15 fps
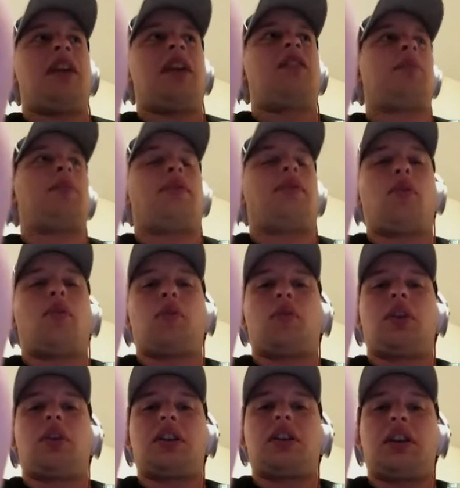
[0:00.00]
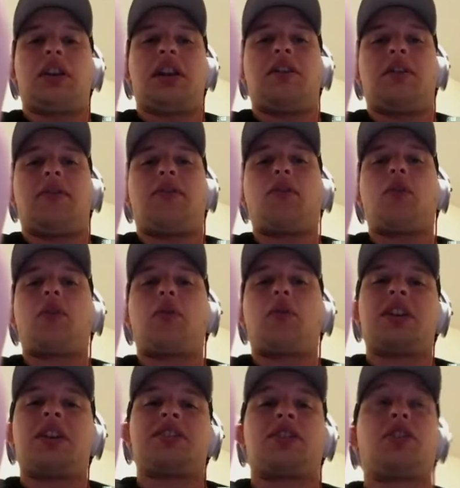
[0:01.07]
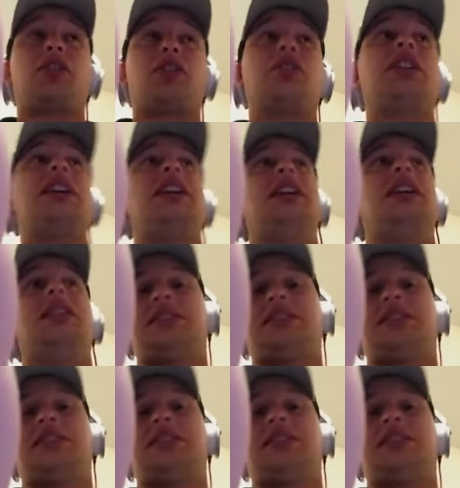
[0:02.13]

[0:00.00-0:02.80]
Gave up 4 runs early.